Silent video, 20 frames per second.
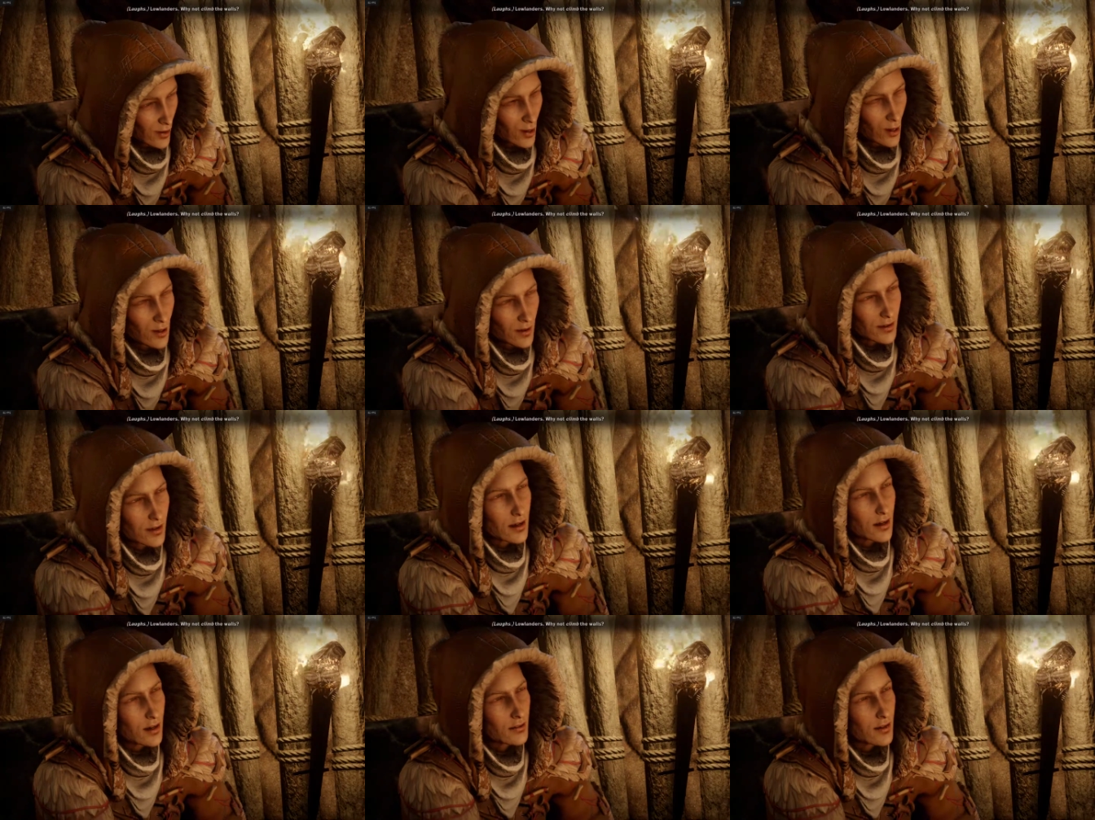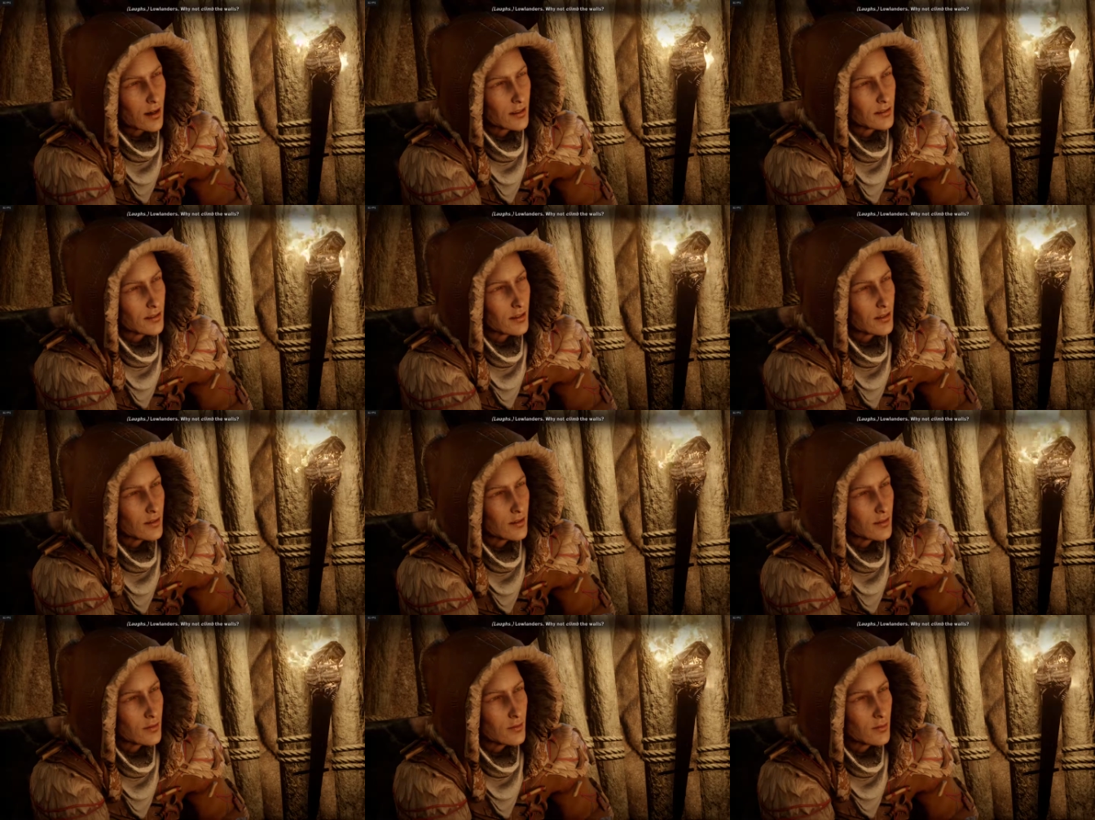Lowlanders,
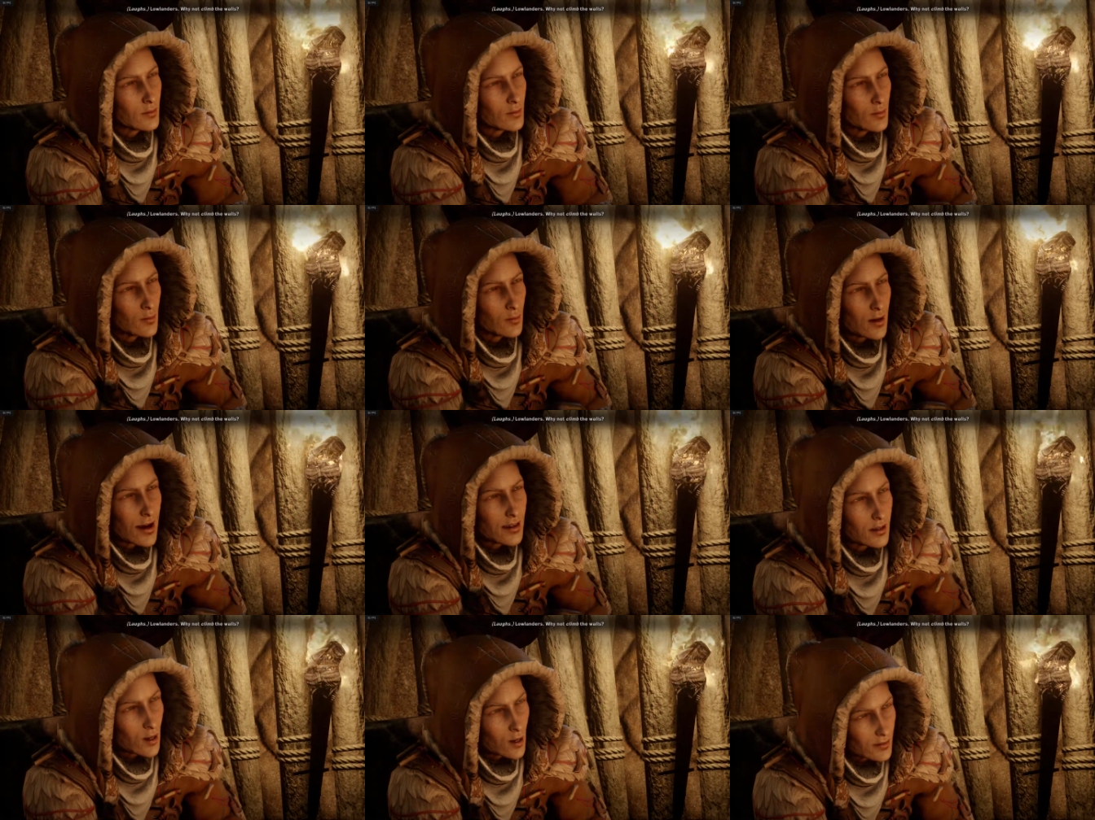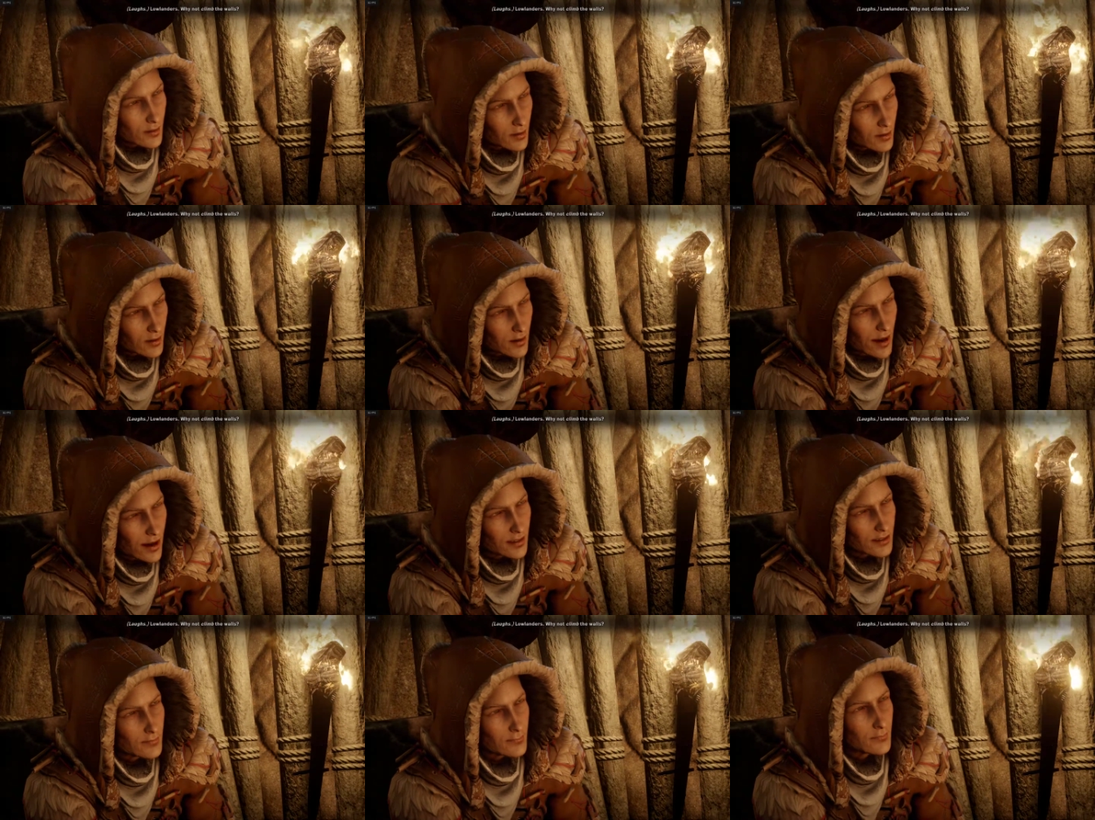why not
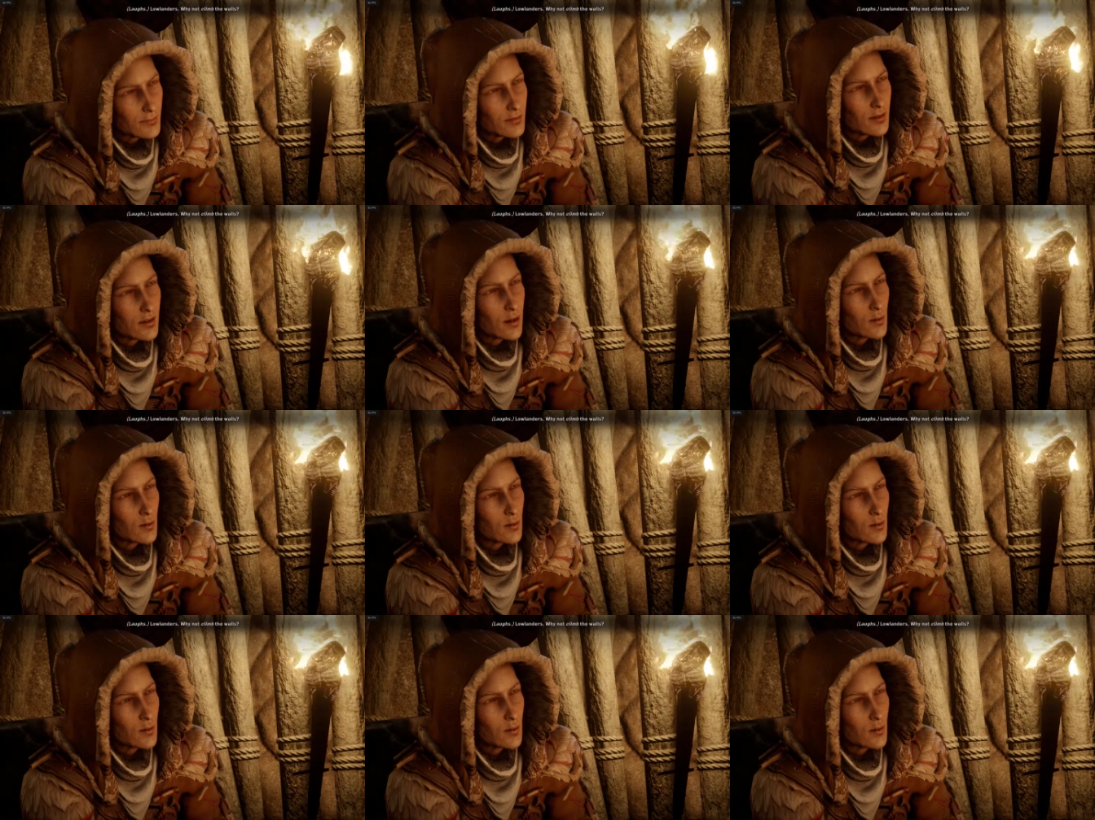climb the